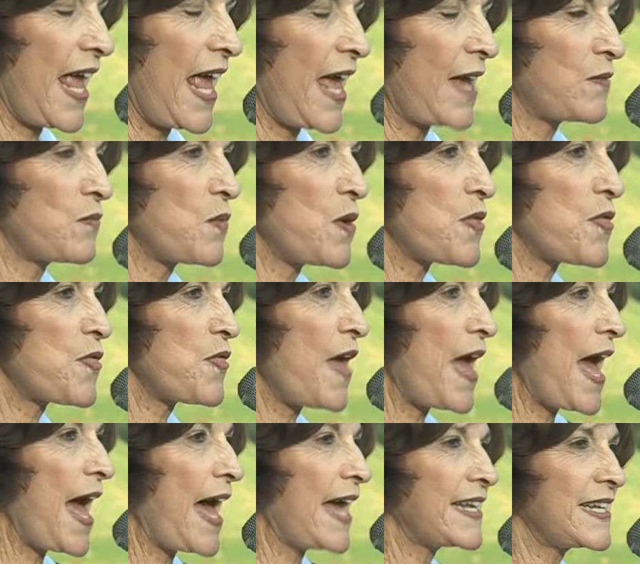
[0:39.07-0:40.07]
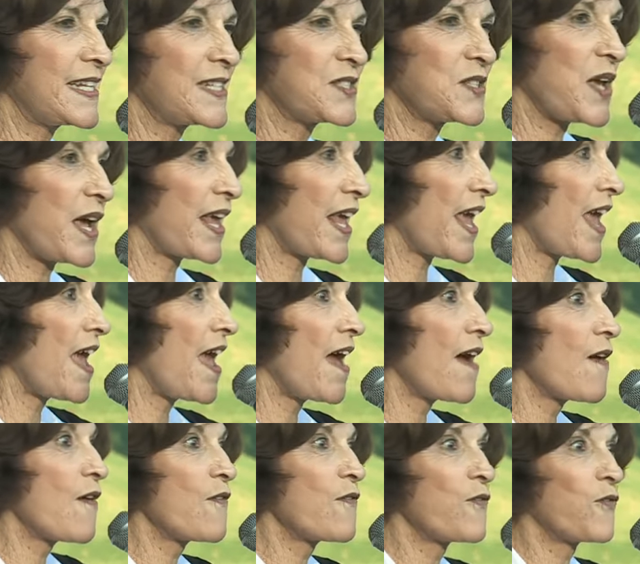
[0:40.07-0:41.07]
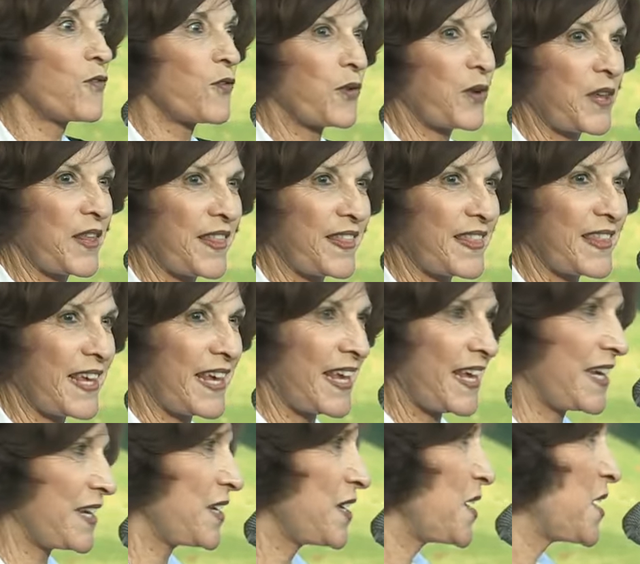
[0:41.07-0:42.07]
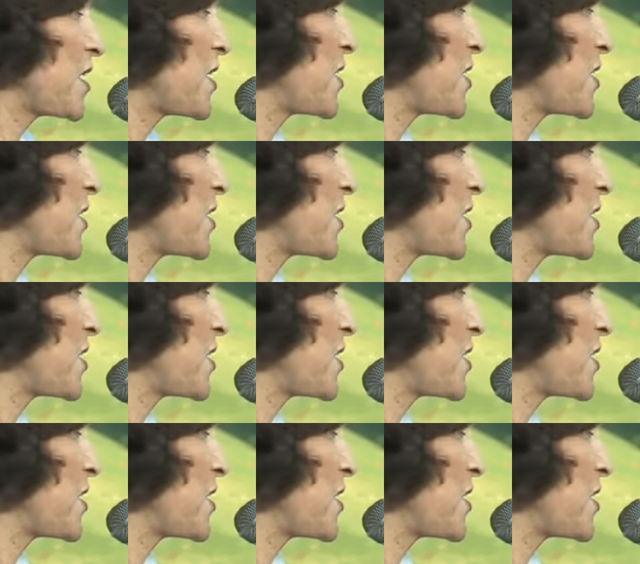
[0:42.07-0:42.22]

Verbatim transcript: And with that, it's like everything